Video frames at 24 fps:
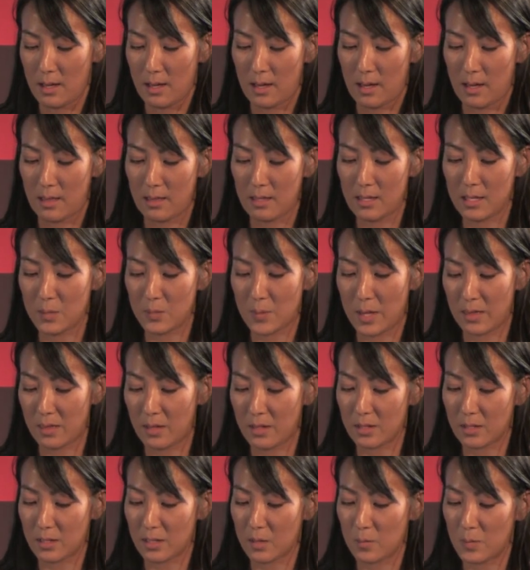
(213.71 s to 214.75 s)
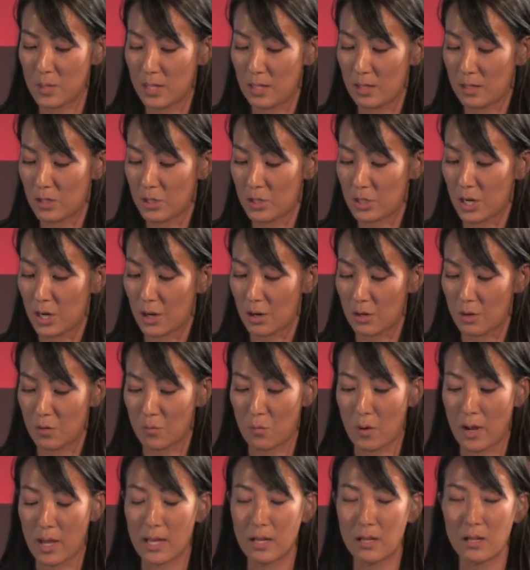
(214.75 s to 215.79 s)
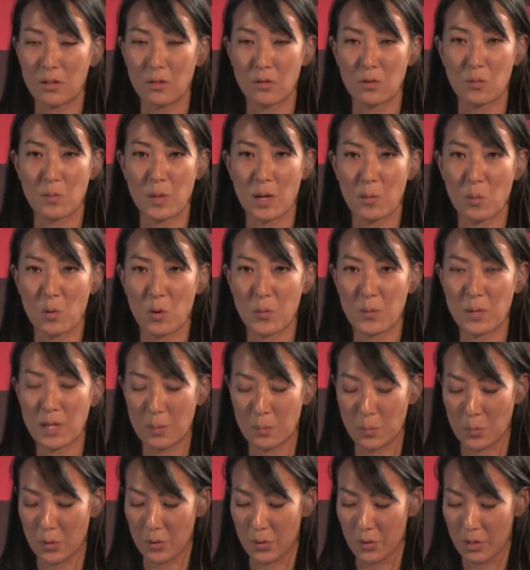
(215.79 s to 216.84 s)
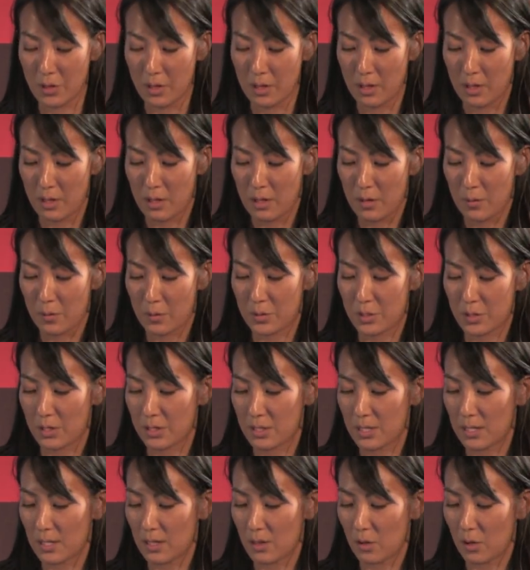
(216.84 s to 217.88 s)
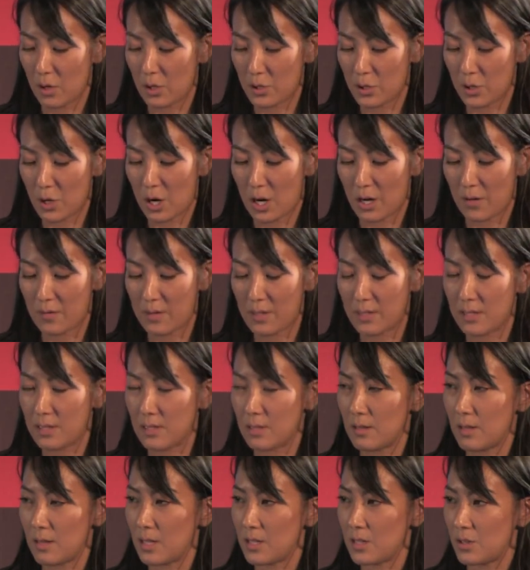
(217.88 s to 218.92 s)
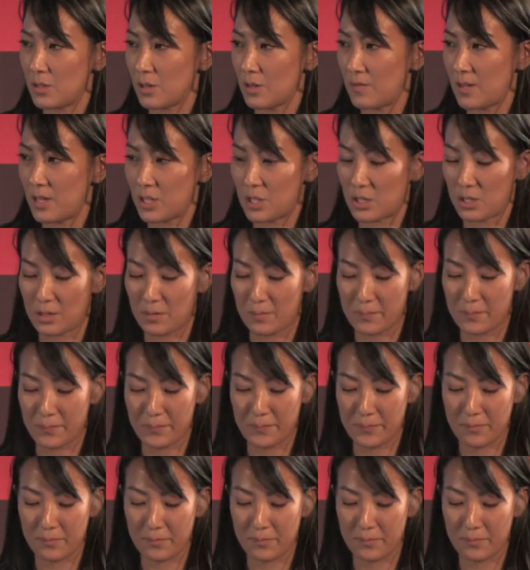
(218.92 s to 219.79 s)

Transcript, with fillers: And these methods could be shared and read and learned by more people, resulting in larger harvests and less starvation.